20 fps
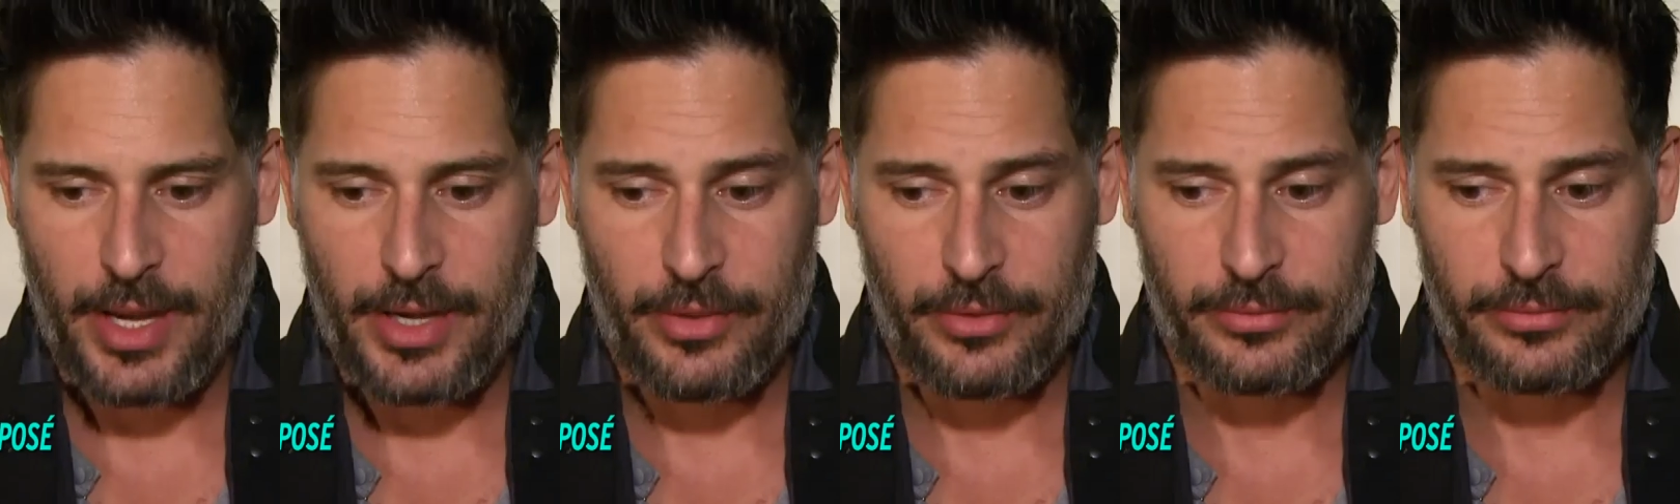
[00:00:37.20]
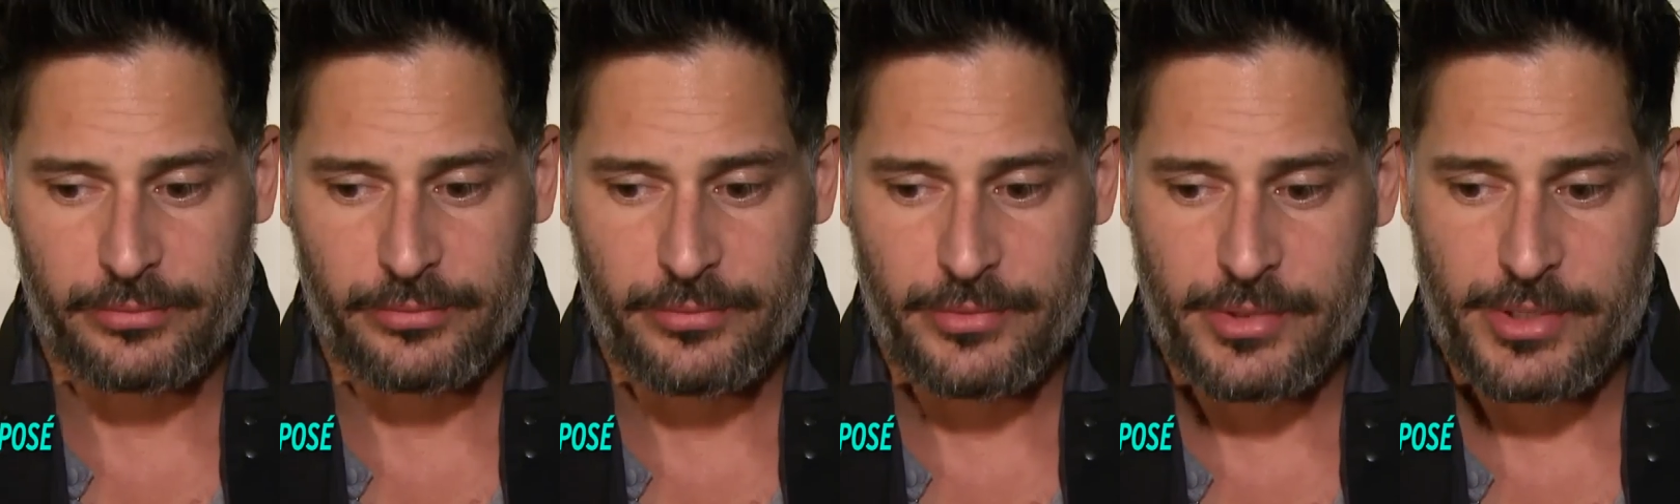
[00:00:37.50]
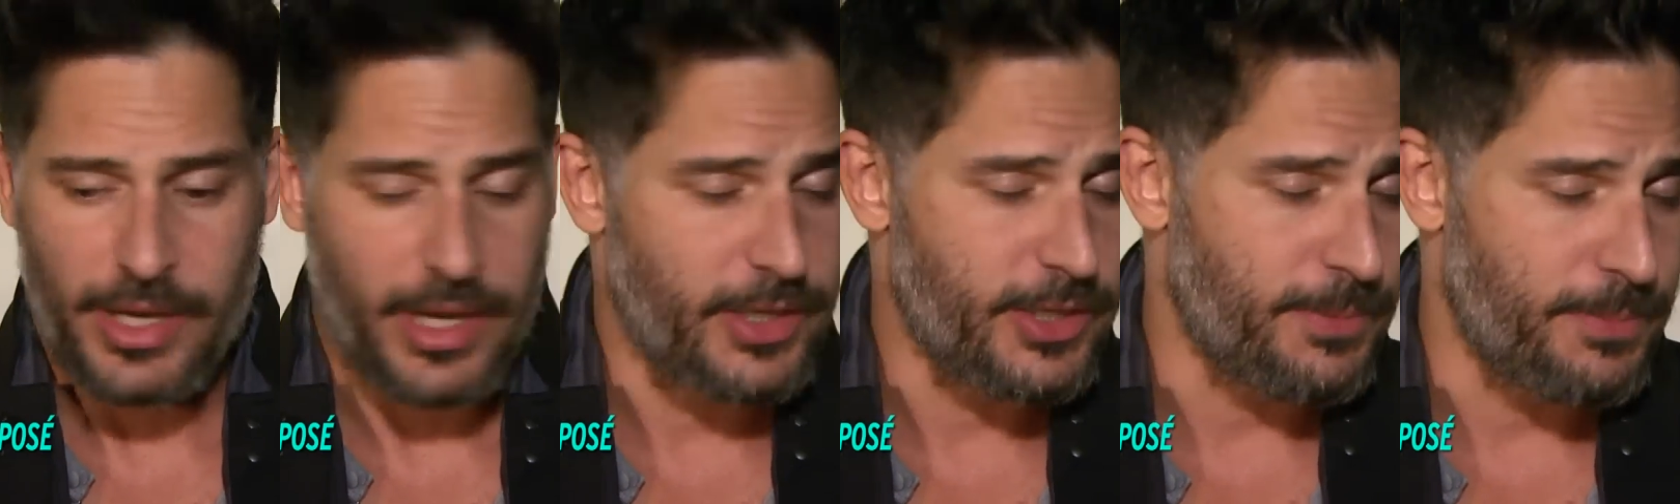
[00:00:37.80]
don't
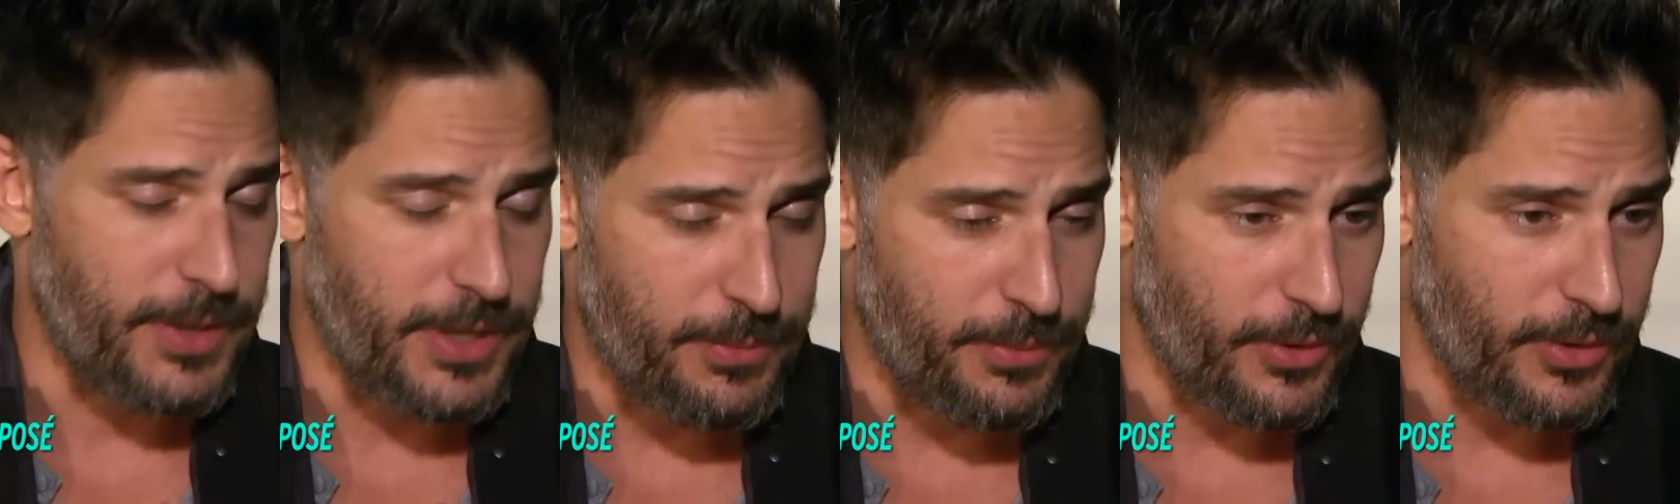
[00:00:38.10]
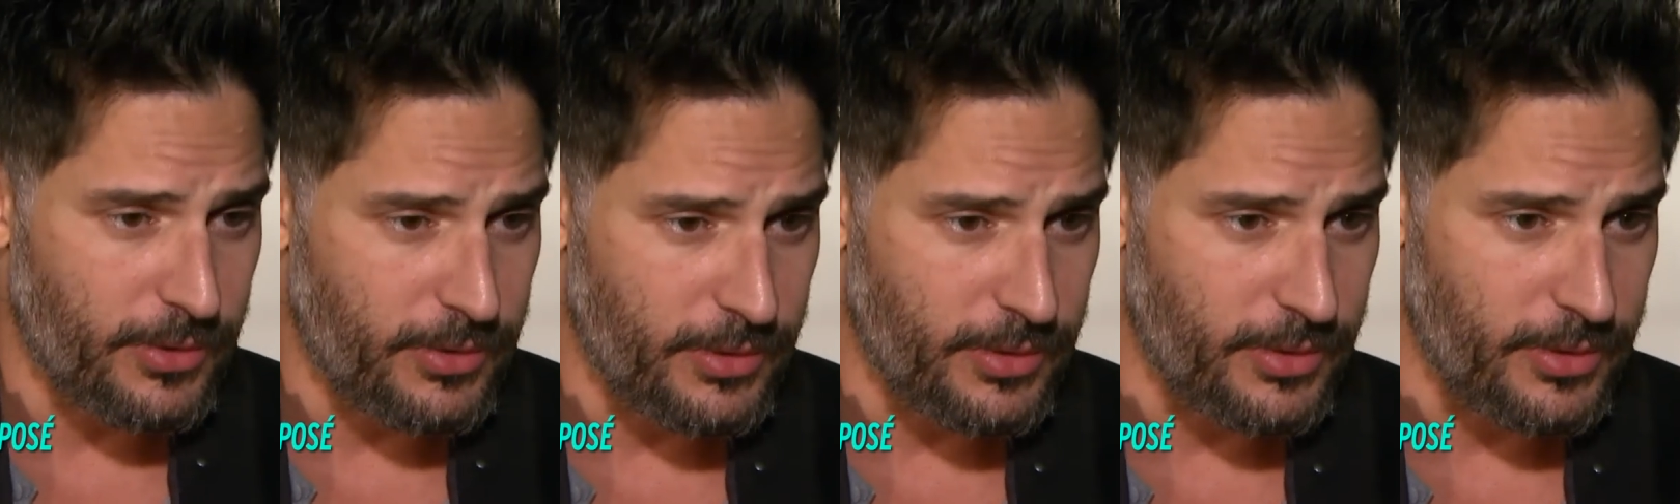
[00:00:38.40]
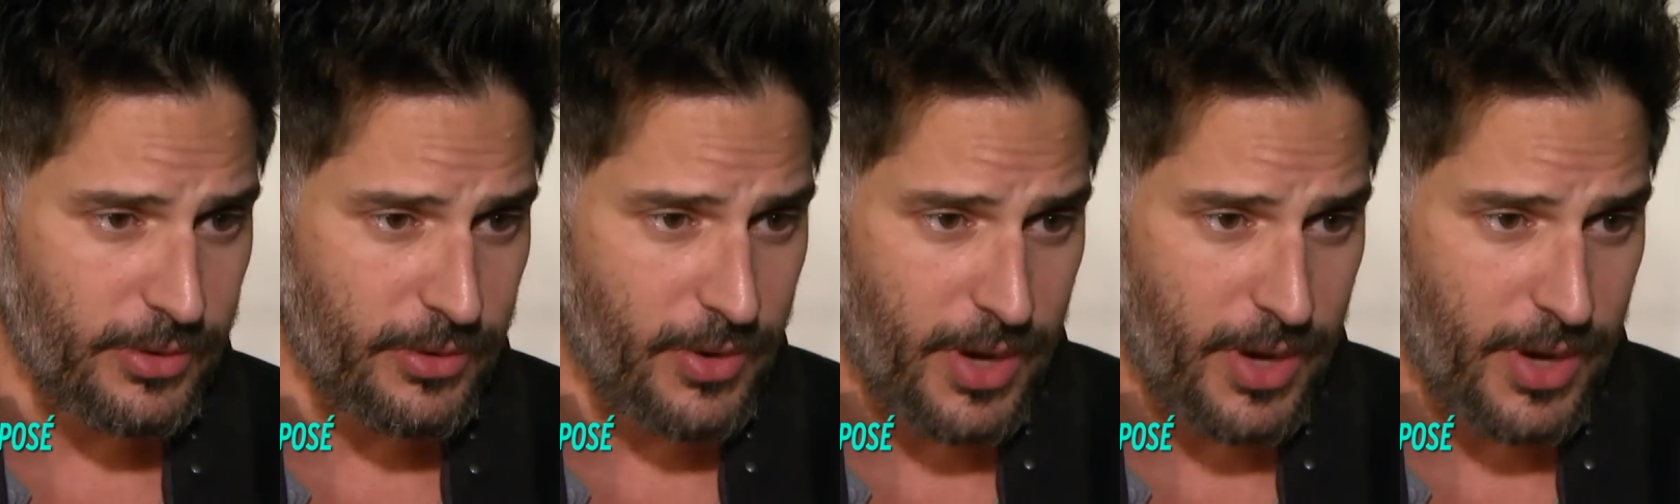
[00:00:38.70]
judge people who